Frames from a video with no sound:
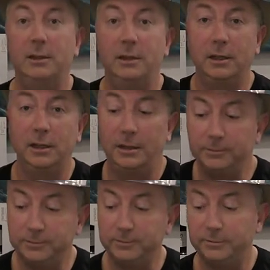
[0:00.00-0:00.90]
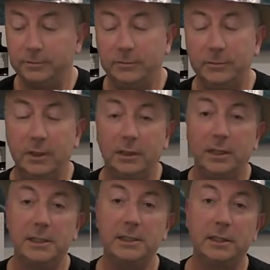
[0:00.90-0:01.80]
um,
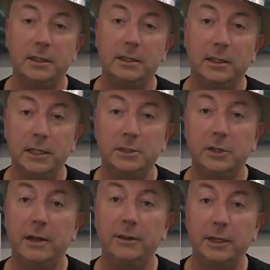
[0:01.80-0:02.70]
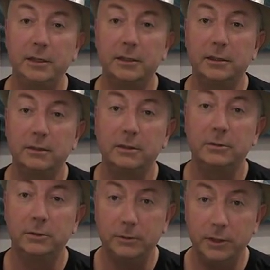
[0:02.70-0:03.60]
less than extravagant
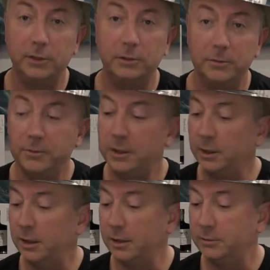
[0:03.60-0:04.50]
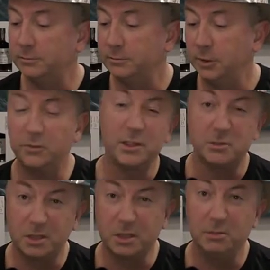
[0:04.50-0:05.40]
review. Uh, hope this
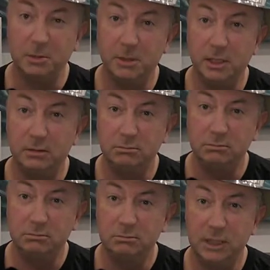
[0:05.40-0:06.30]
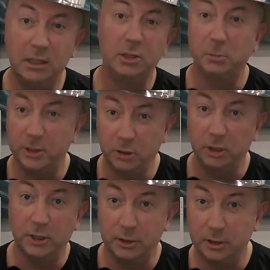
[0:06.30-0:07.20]
was a little bit better and a little bit
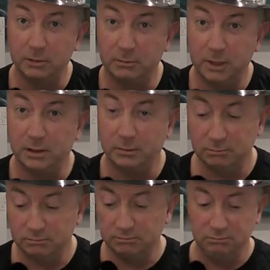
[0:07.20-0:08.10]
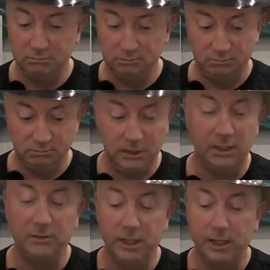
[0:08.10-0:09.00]
earlier in the, in the in
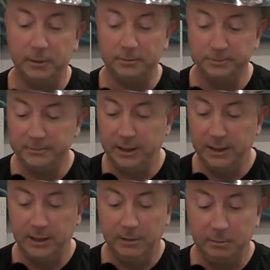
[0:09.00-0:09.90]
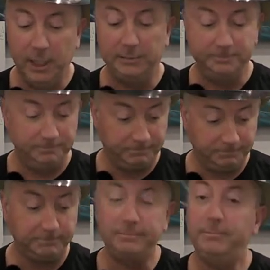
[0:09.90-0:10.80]
the video. But
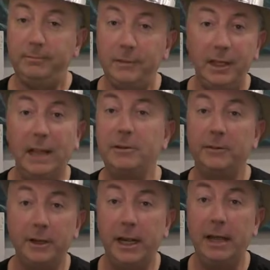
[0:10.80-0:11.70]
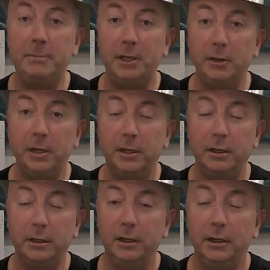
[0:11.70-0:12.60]
have a very happy new
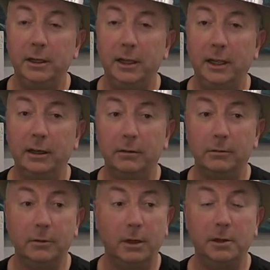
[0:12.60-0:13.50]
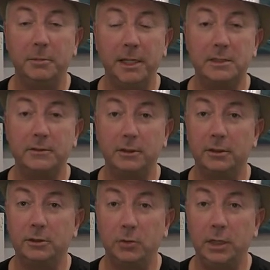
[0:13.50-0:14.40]
year and all the best
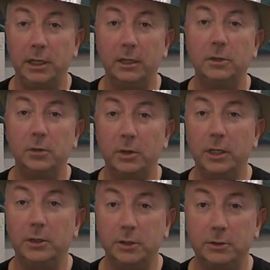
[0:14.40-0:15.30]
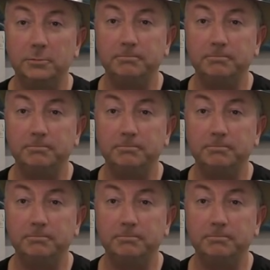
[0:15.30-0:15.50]
for 2022.